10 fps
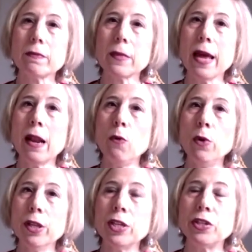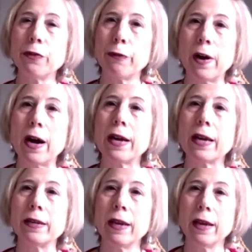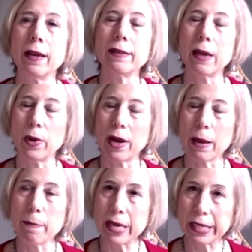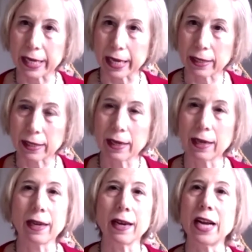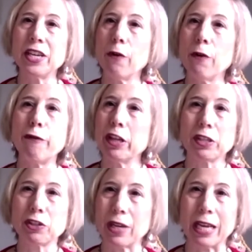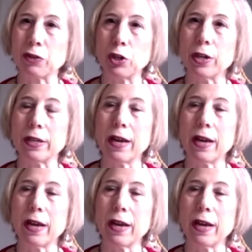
And I really do find that when I miss it, I don't feel as good.